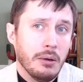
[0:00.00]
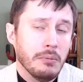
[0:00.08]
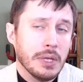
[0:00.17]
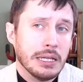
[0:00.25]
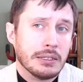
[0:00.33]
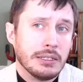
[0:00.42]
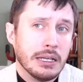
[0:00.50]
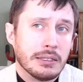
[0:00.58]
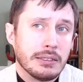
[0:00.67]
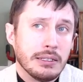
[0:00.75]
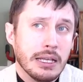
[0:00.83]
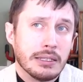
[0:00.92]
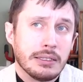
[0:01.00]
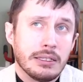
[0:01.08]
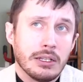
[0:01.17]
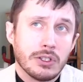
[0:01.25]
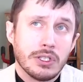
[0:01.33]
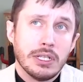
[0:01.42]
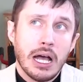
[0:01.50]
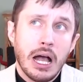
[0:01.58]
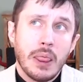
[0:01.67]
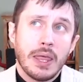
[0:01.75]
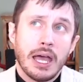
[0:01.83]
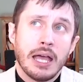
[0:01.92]
There's
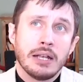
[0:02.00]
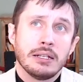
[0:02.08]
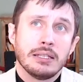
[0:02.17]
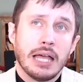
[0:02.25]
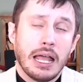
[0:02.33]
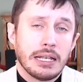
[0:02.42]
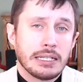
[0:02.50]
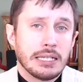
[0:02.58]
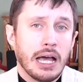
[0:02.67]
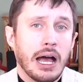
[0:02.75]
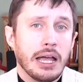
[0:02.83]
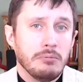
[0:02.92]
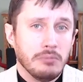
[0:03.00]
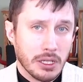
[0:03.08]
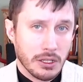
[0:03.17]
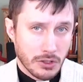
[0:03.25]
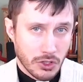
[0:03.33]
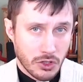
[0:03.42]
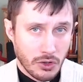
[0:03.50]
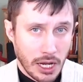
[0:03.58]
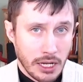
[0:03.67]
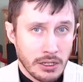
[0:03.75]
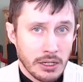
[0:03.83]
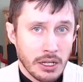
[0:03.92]
not that time
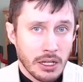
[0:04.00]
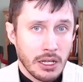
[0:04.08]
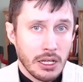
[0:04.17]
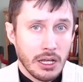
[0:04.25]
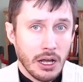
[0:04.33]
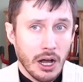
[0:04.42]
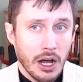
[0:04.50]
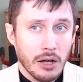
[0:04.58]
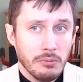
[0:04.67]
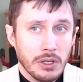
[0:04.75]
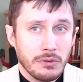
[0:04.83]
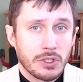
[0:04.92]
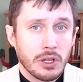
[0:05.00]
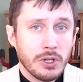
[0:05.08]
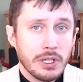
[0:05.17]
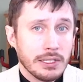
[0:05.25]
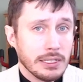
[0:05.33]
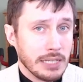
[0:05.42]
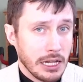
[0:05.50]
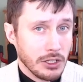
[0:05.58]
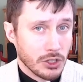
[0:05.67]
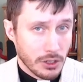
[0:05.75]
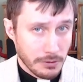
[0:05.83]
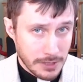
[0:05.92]
constraint. If someone is in
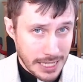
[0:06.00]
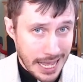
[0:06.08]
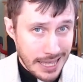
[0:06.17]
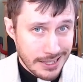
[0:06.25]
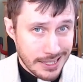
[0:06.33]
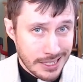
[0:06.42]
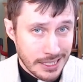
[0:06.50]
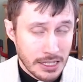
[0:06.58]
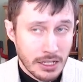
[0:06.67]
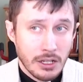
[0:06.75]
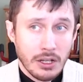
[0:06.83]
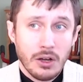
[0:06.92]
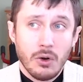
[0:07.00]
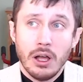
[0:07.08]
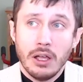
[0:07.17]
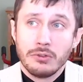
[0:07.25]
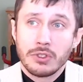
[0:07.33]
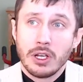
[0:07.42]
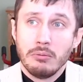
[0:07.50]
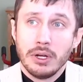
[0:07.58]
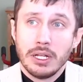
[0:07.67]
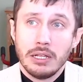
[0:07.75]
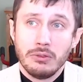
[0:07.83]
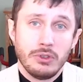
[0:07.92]
danger of death, if
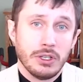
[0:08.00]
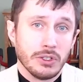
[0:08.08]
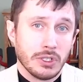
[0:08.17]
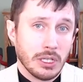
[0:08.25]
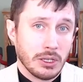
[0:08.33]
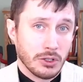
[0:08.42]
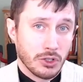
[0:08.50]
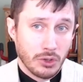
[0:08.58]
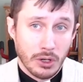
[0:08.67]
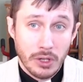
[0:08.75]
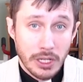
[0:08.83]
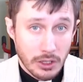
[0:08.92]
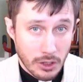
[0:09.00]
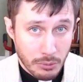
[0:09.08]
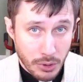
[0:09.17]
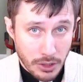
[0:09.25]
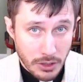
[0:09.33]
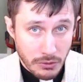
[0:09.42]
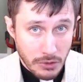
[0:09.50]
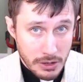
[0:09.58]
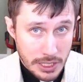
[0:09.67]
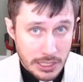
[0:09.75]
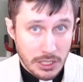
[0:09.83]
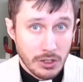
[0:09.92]
somebody feels that they're struggling under a burden of very
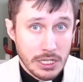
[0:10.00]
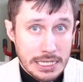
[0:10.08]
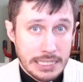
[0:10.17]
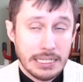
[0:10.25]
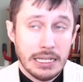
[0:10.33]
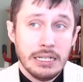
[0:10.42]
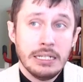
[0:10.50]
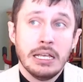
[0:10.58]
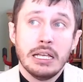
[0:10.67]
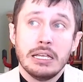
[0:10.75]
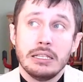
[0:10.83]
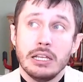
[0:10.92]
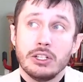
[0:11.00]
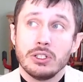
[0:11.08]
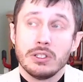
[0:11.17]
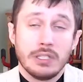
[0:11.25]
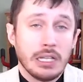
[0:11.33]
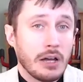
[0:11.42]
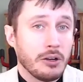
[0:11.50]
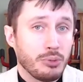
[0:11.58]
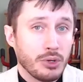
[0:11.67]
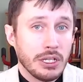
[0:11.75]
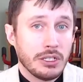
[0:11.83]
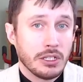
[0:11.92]
serious sin, they should seek out a
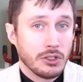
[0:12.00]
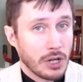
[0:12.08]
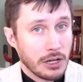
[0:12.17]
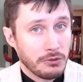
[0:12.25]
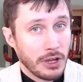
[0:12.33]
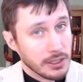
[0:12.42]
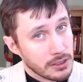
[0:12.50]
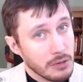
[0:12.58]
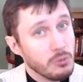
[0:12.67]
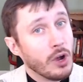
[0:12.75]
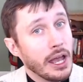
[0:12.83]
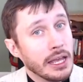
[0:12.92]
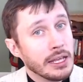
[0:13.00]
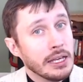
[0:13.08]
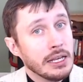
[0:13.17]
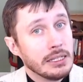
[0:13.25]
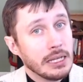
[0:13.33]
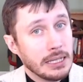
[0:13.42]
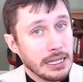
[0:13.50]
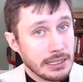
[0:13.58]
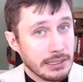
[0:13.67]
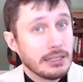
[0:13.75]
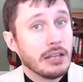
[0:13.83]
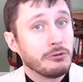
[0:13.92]
priest and try to find some way that they could
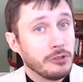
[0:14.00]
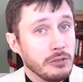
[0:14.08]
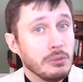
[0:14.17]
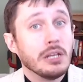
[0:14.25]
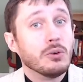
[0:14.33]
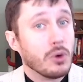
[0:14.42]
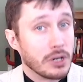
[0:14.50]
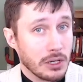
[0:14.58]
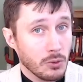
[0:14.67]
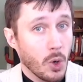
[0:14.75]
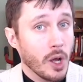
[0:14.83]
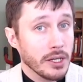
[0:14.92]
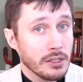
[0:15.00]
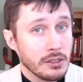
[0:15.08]
safely meet one-on-one.